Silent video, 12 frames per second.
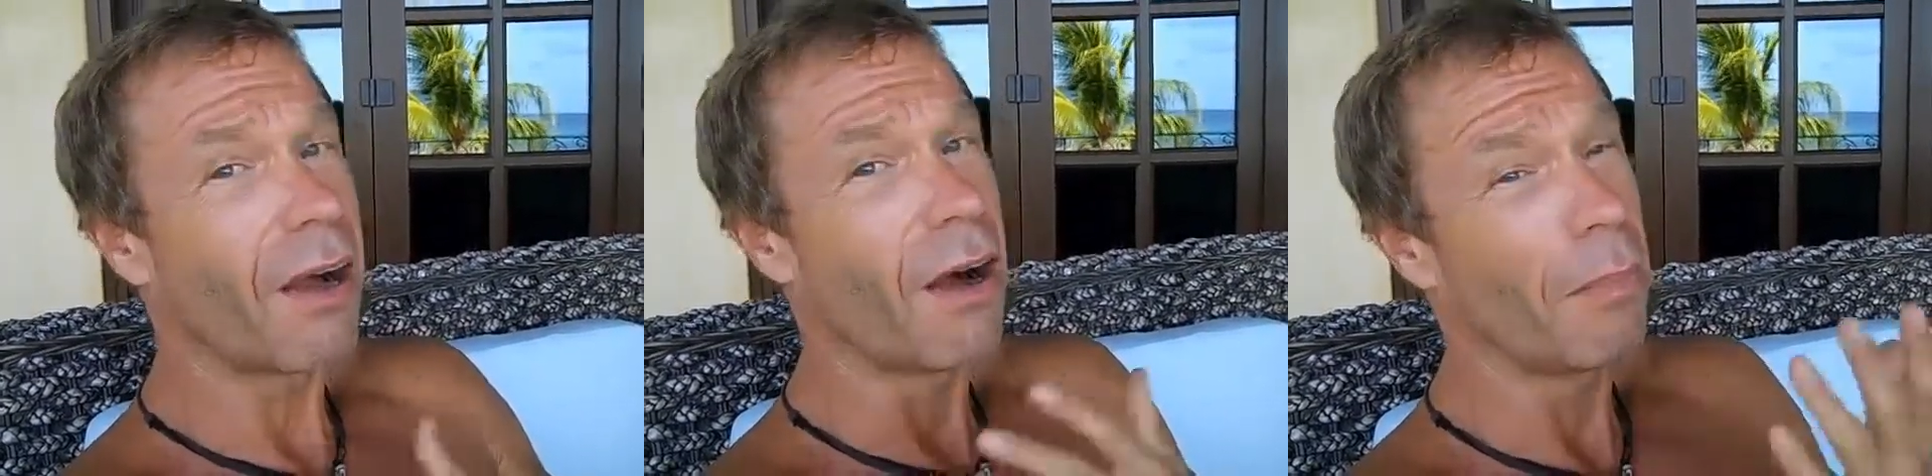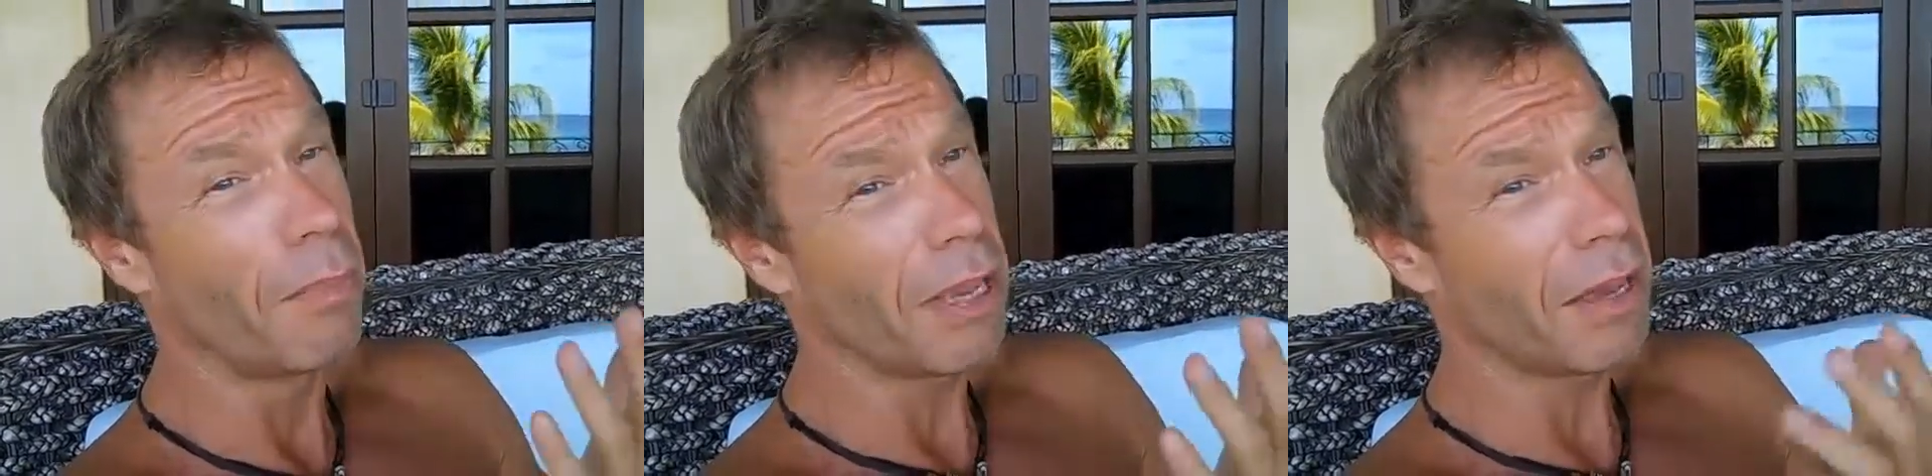
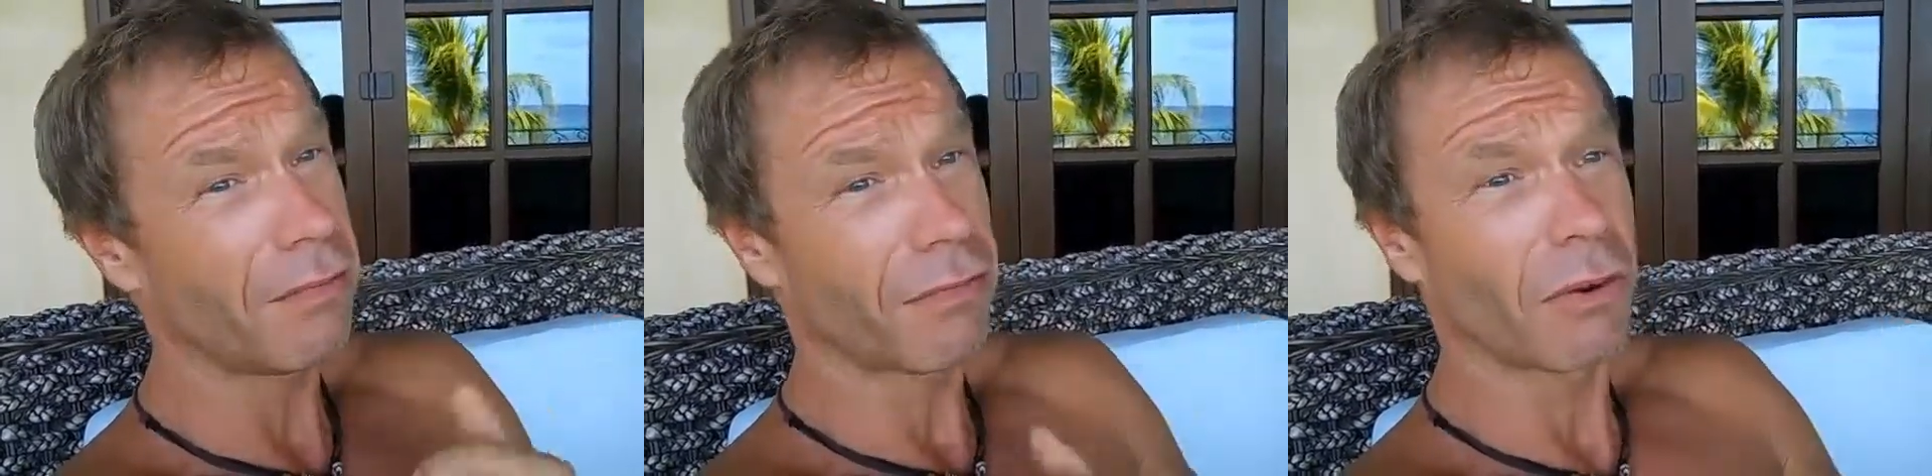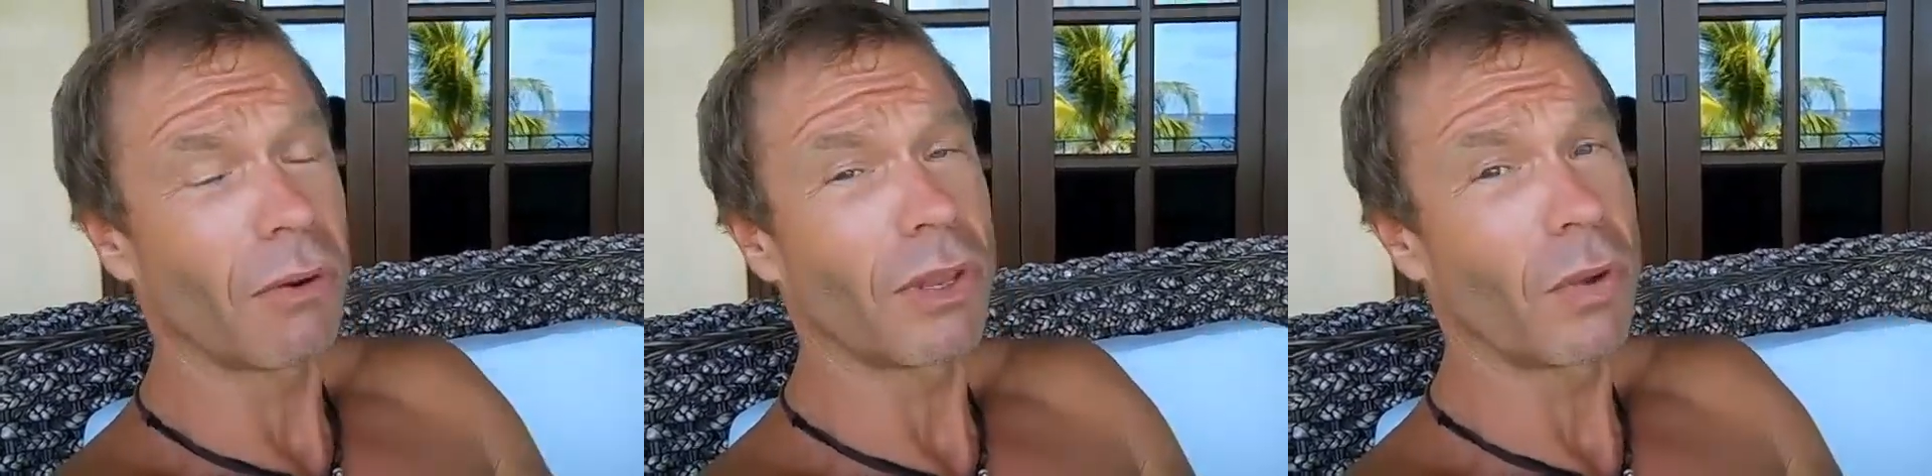albeit
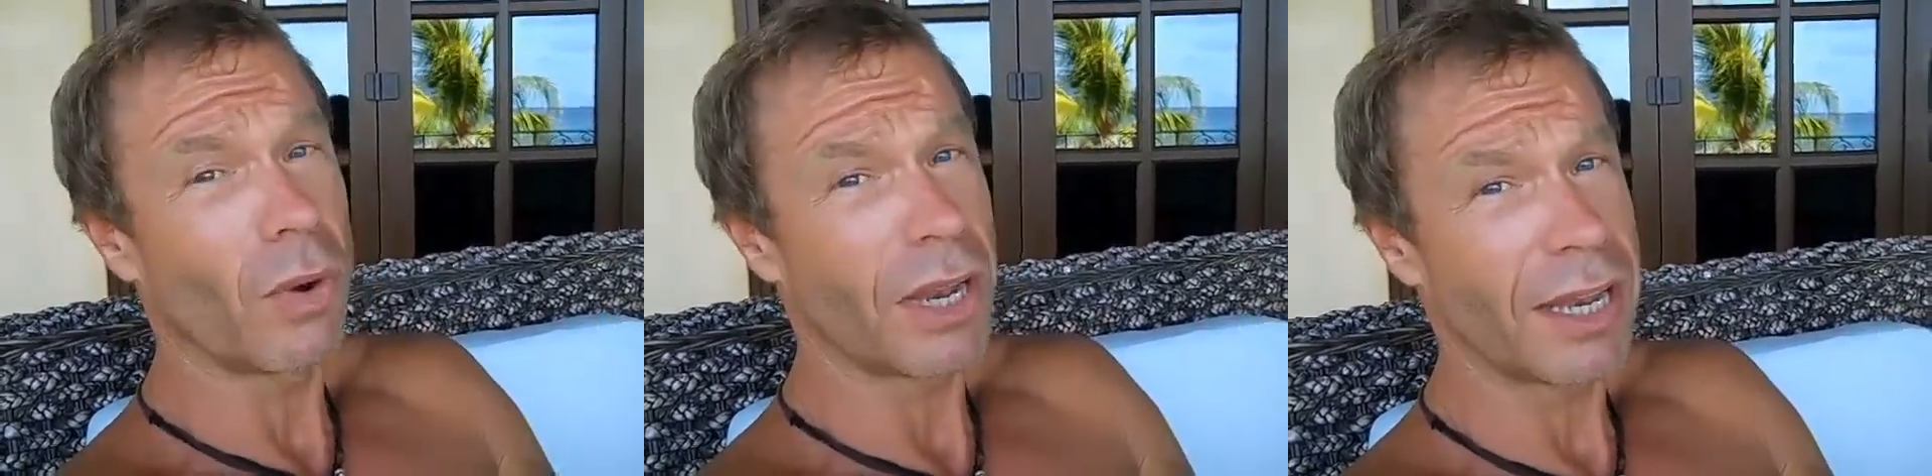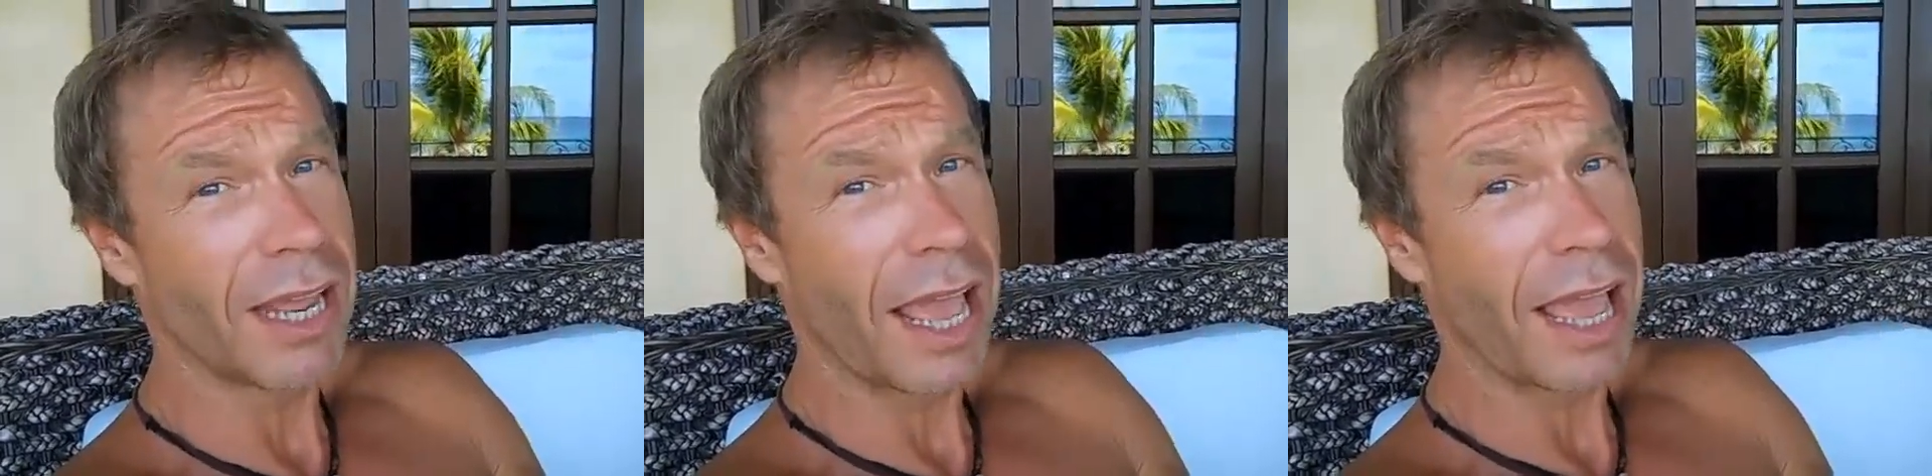for only
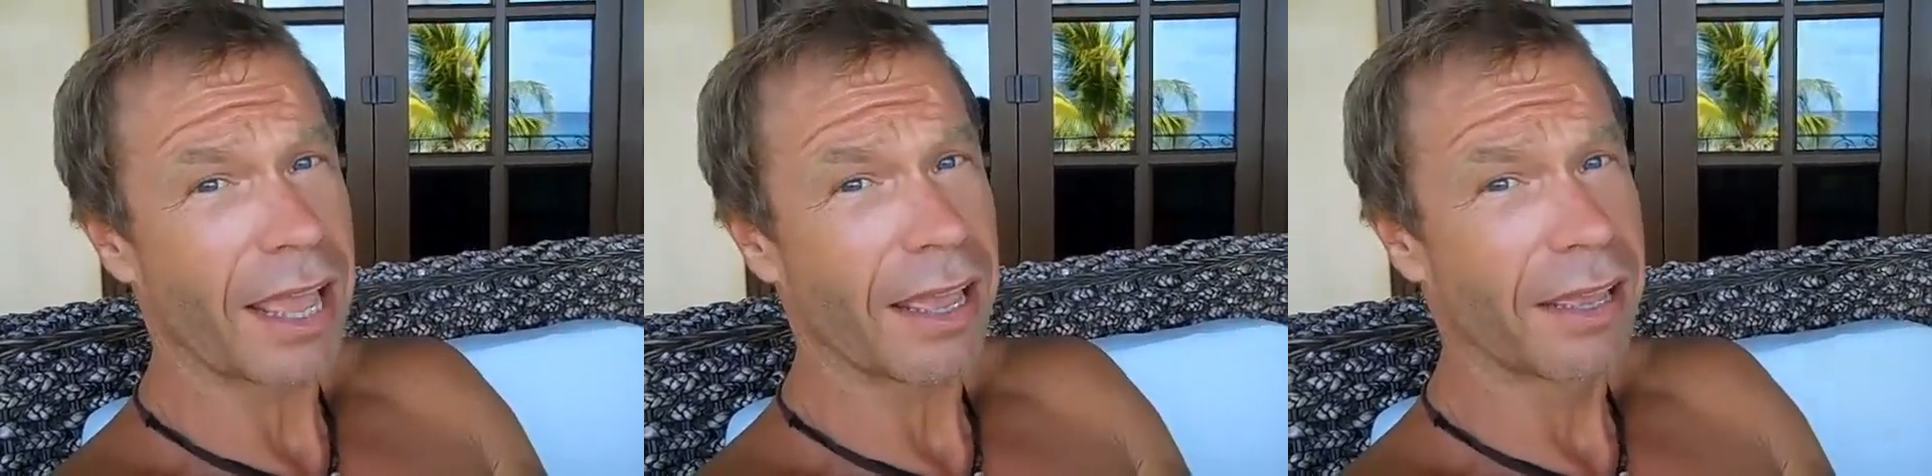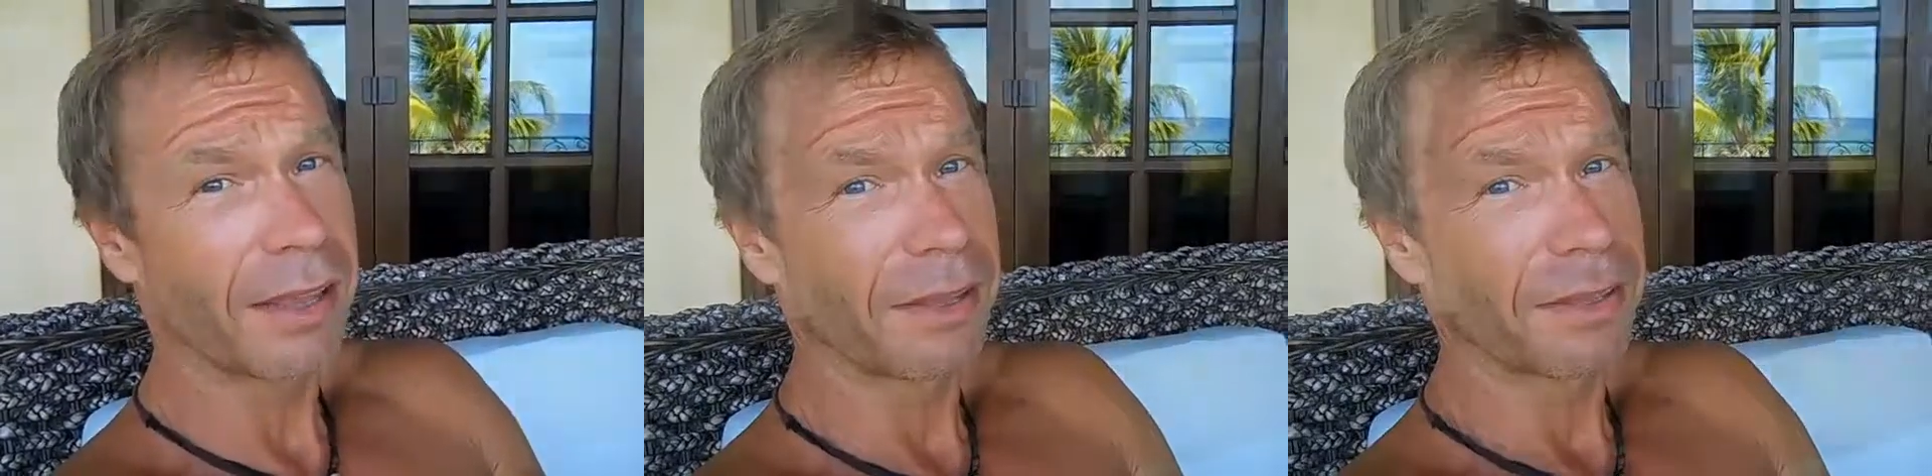one day.